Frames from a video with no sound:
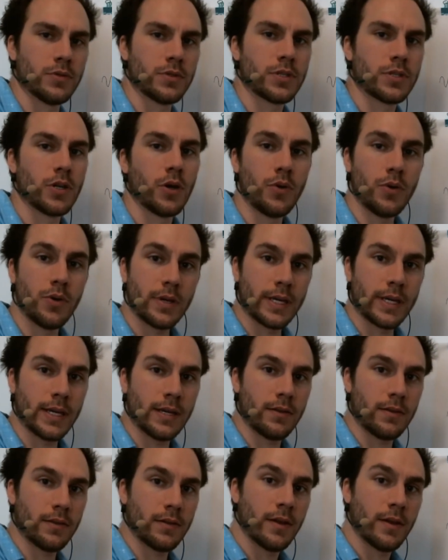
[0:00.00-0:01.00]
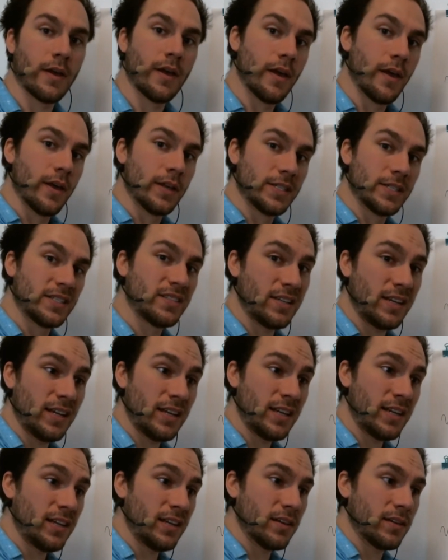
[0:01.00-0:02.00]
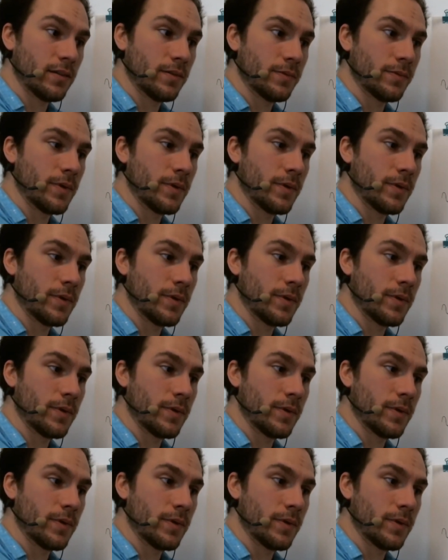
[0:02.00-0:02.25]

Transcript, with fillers: so you can see